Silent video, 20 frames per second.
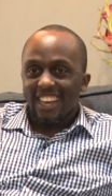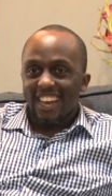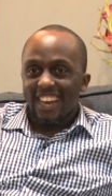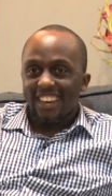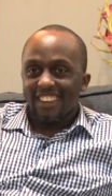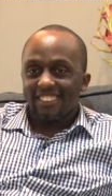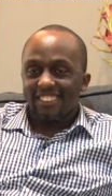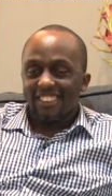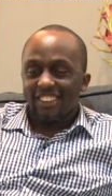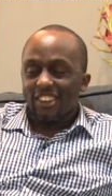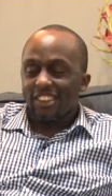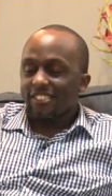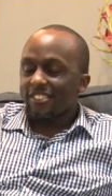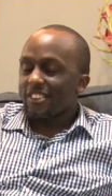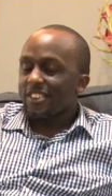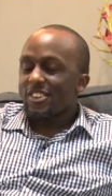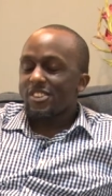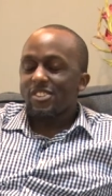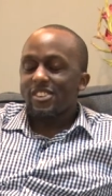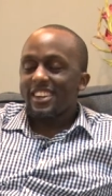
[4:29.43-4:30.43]
And it's, like, it's
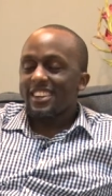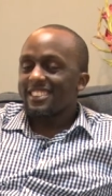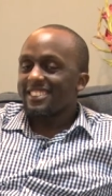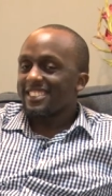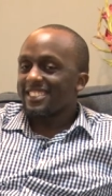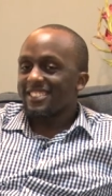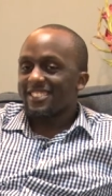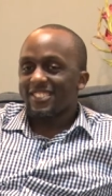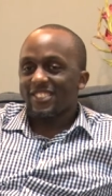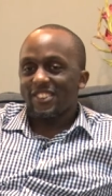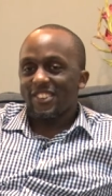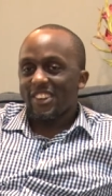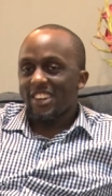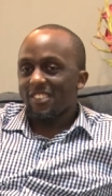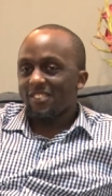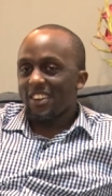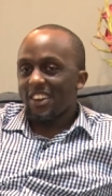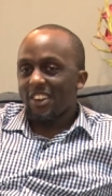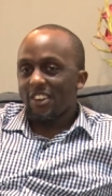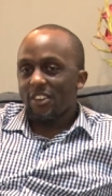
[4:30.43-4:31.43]
a crazy
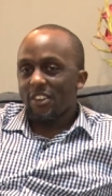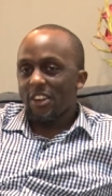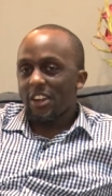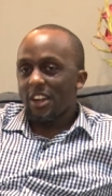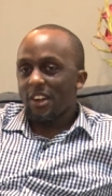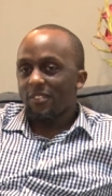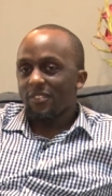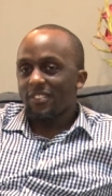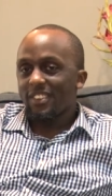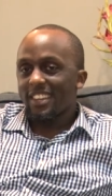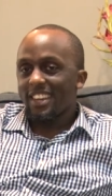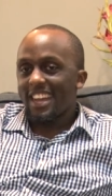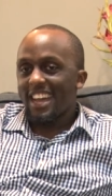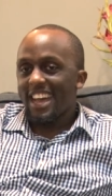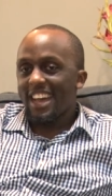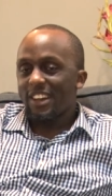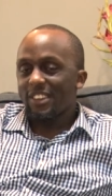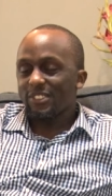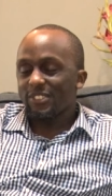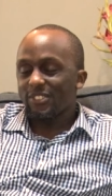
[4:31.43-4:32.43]
story about growing up in a
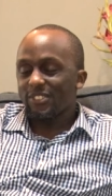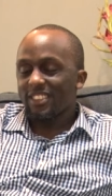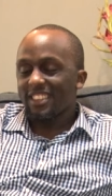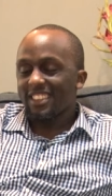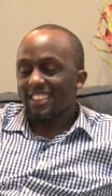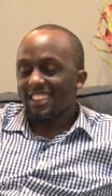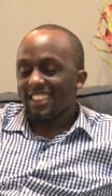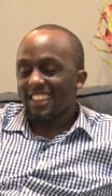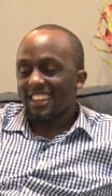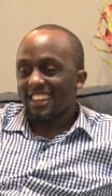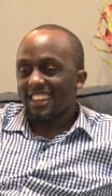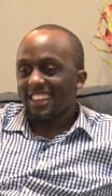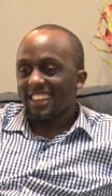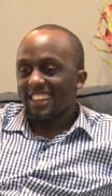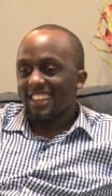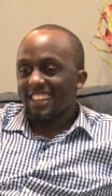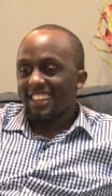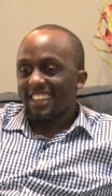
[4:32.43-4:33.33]
house with. Uh,